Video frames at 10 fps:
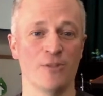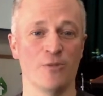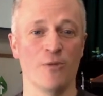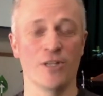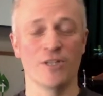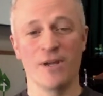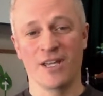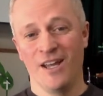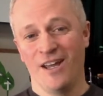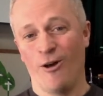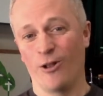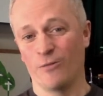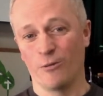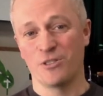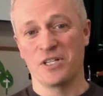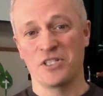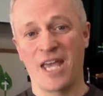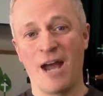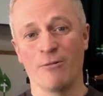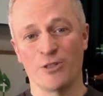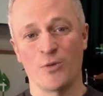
So we want to make all of those things count.